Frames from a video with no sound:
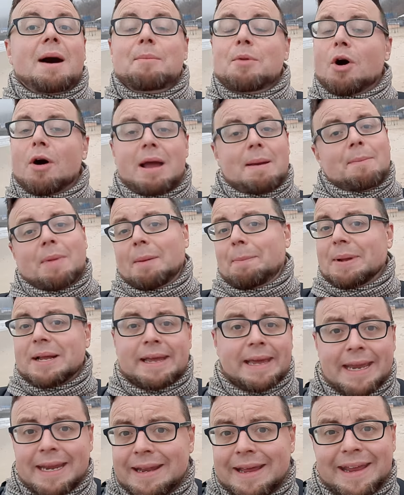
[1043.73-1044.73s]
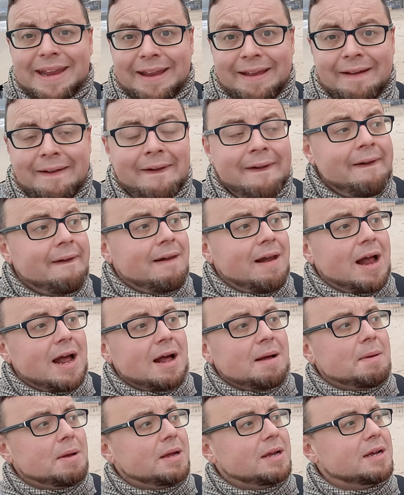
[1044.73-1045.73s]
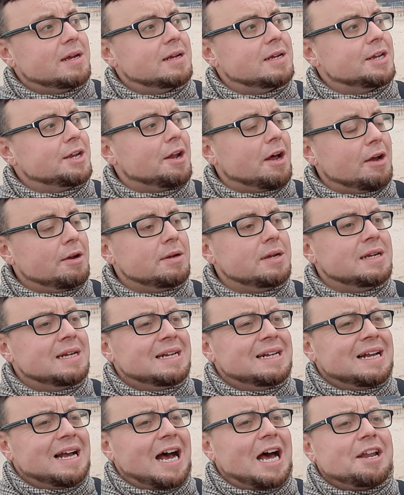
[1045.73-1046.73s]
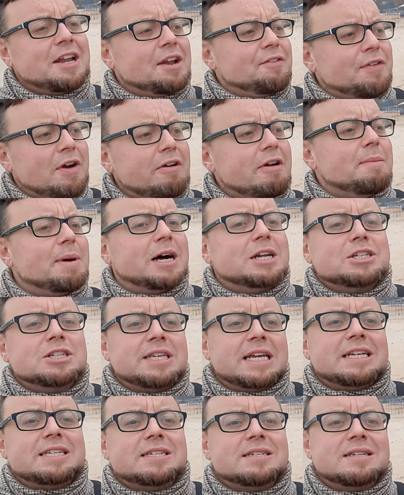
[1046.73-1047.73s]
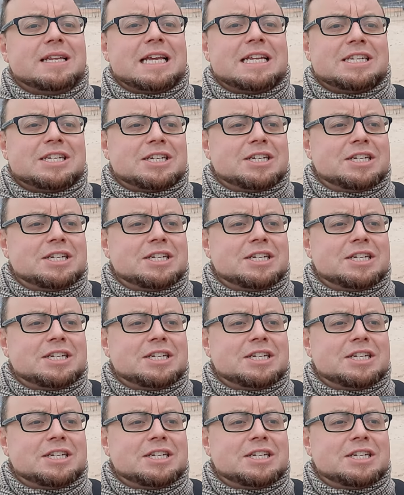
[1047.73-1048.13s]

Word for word: I'm not in my bikini, um, you know, and, and very much this, this